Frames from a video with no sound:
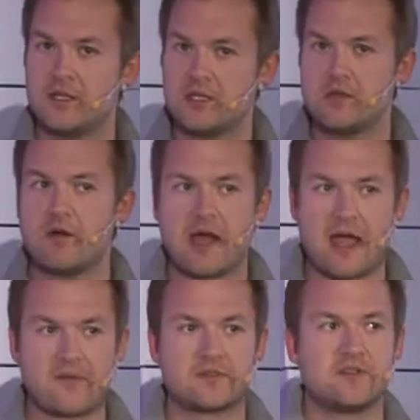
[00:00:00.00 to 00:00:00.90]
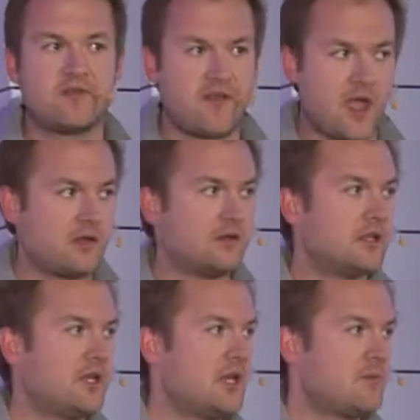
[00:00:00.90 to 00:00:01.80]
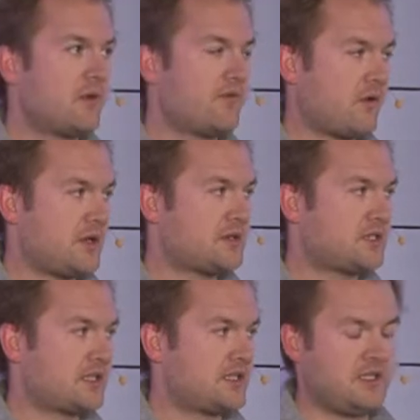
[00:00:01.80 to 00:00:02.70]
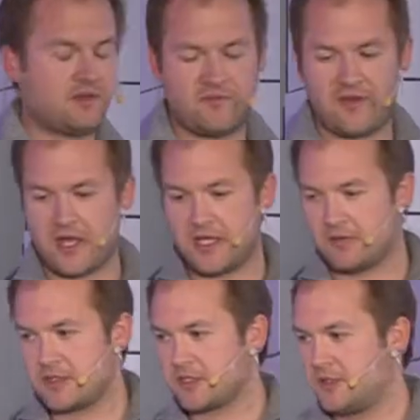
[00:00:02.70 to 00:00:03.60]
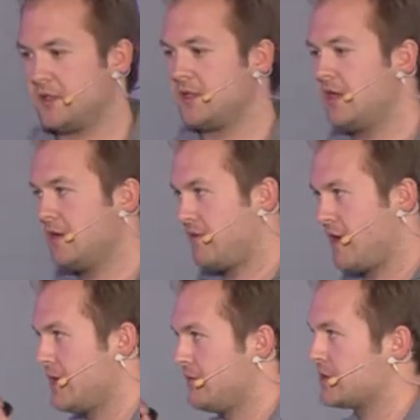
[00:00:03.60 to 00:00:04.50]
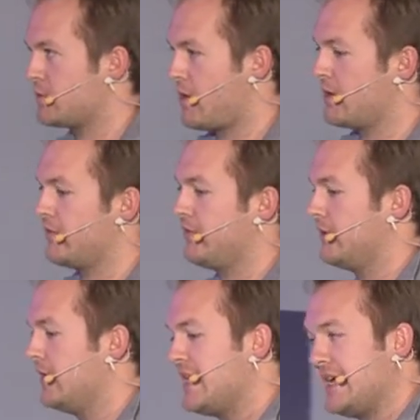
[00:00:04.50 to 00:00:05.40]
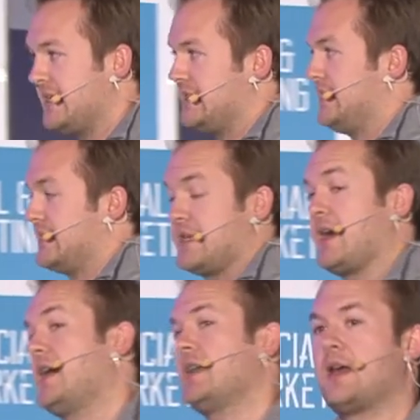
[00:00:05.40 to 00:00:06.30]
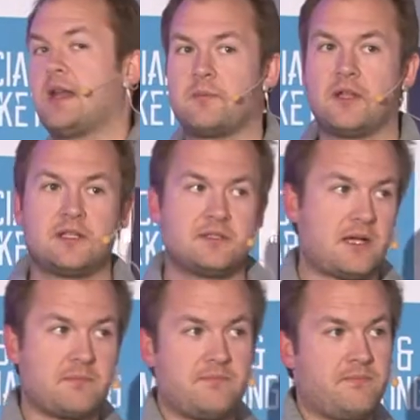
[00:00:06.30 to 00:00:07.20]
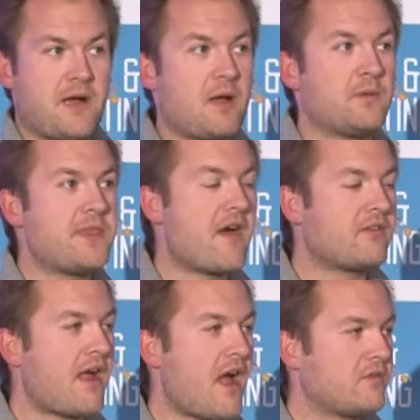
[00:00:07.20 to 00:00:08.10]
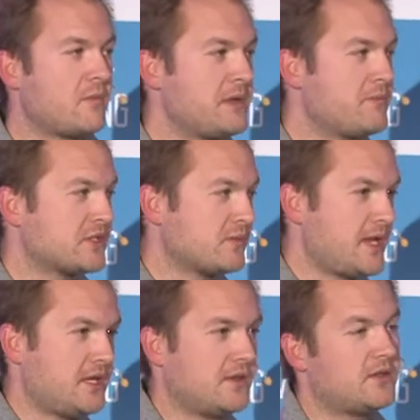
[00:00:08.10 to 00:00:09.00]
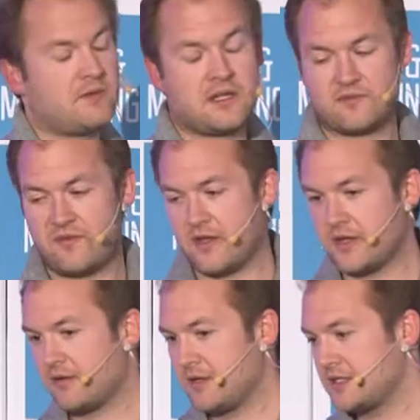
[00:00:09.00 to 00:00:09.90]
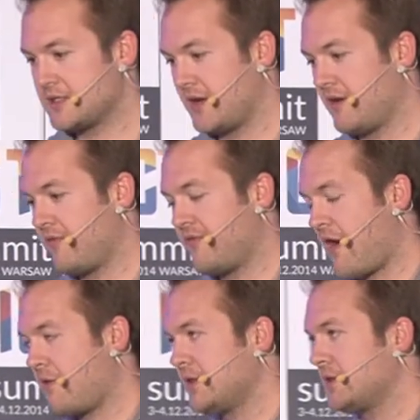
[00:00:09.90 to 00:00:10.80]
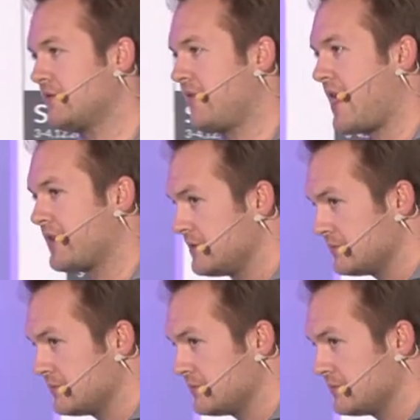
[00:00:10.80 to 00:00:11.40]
You have to fail before you succeed. Failure is good. Failure is wonderful. It, it's not, and I'm gonna. I'm, I will never ever be persuaded otherwise. Failure is of very little value.